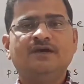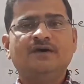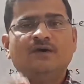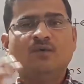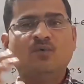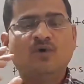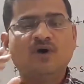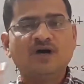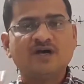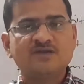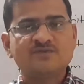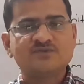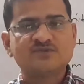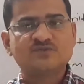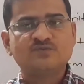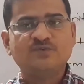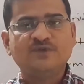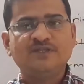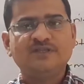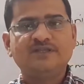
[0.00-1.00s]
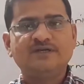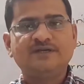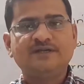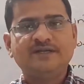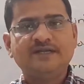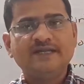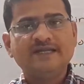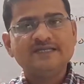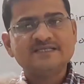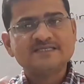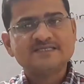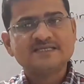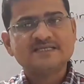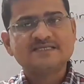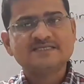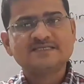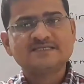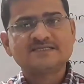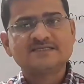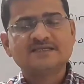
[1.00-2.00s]
Verbs with
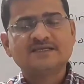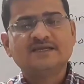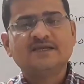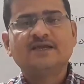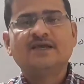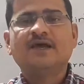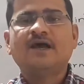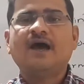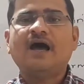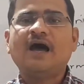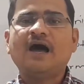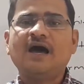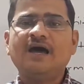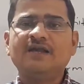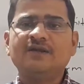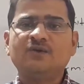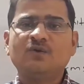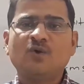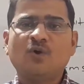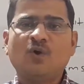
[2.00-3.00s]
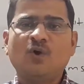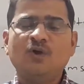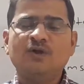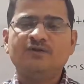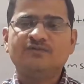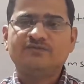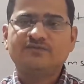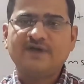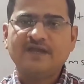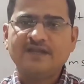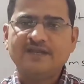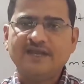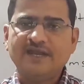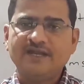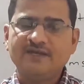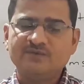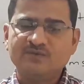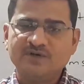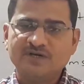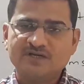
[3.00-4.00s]
tenses are called
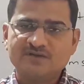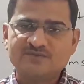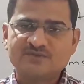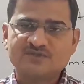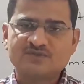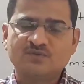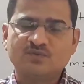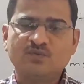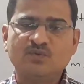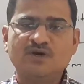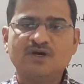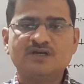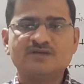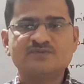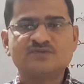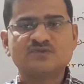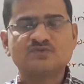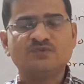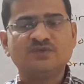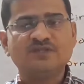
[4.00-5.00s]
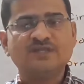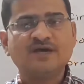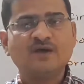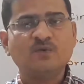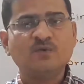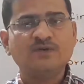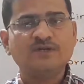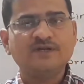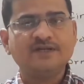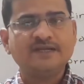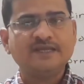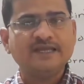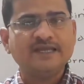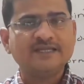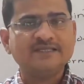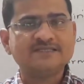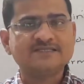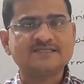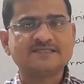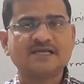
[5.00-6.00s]
finite verbs. Verbs without
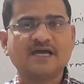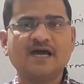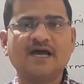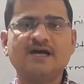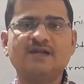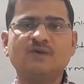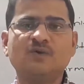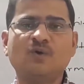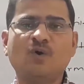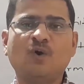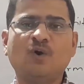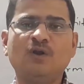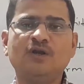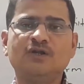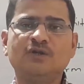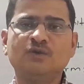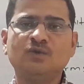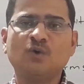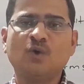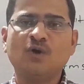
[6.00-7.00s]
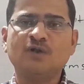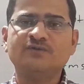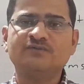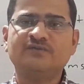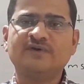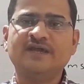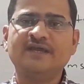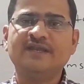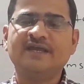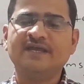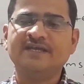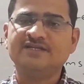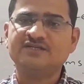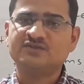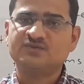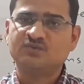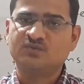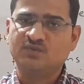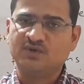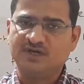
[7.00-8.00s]
tense are called non-finite
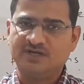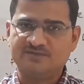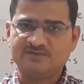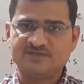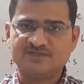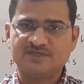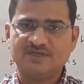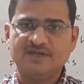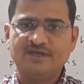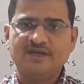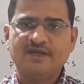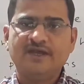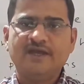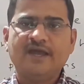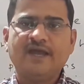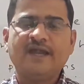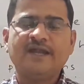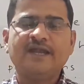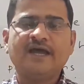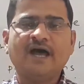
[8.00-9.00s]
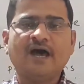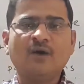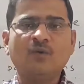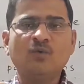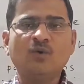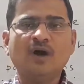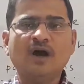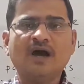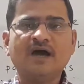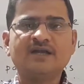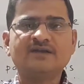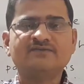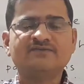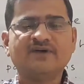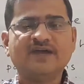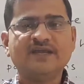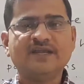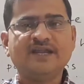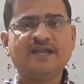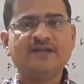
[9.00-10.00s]
verbs. And how are
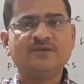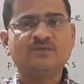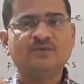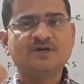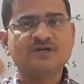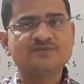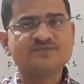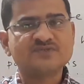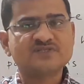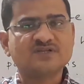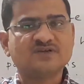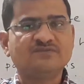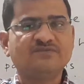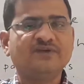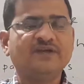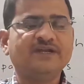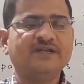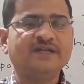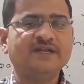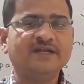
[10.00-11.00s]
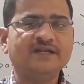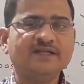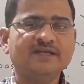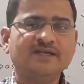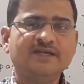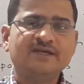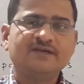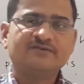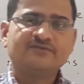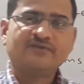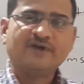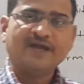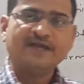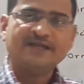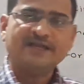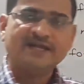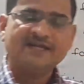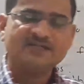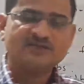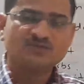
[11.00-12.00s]
finite verbs affected?
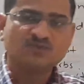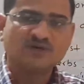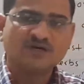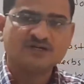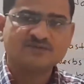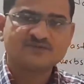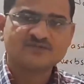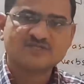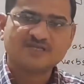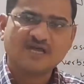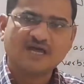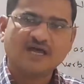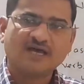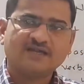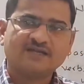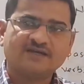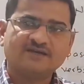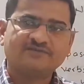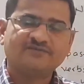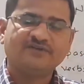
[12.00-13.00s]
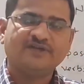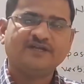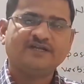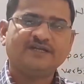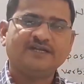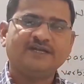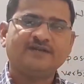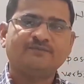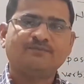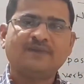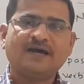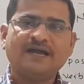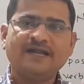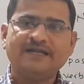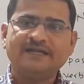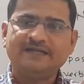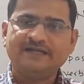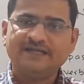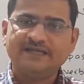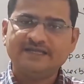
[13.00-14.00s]
Finite verbs are affected
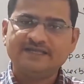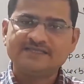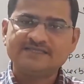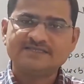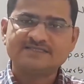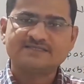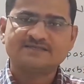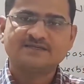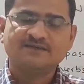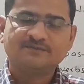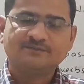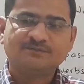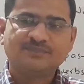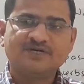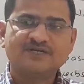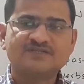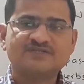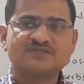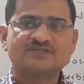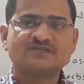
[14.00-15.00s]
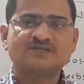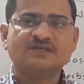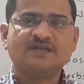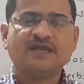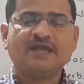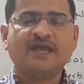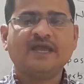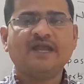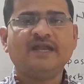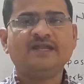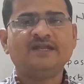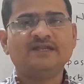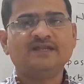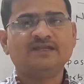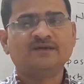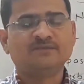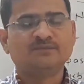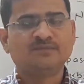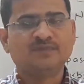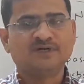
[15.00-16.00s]
by tense, person and
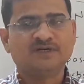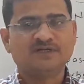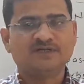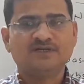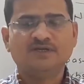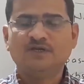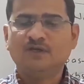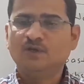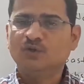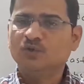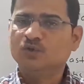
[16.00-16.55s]
number.